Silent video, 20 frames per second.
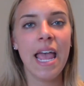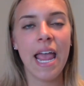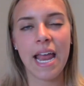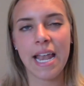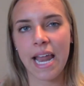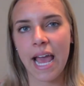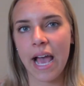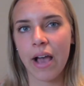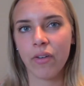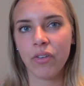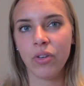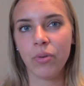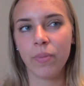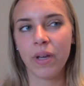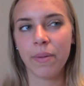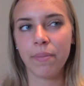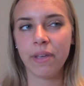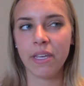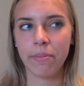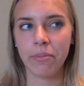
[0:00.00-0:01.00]
and how you
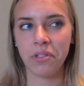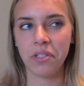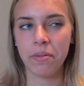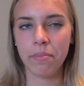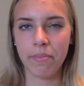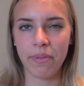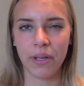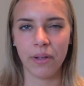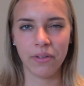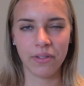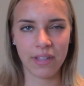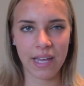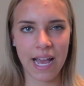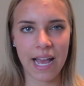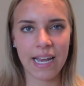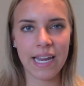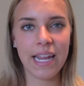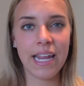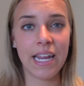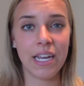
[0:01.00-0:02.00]
might be able to build
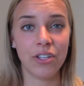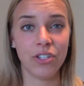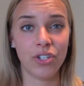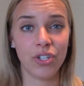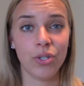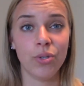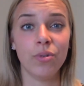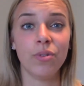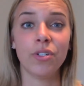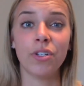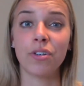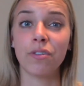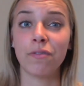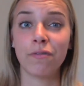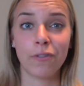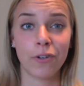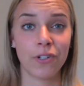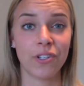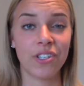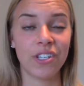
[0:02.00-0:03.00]
that into your
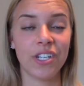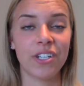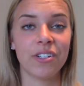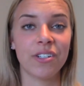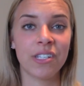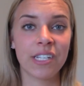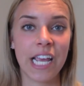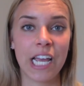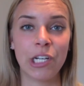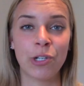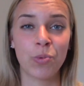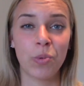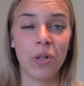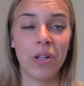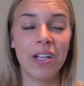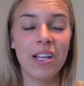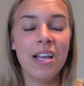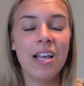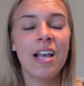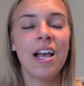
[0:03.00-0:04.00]
first year
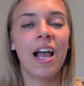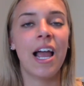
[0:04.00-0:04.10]
schedule.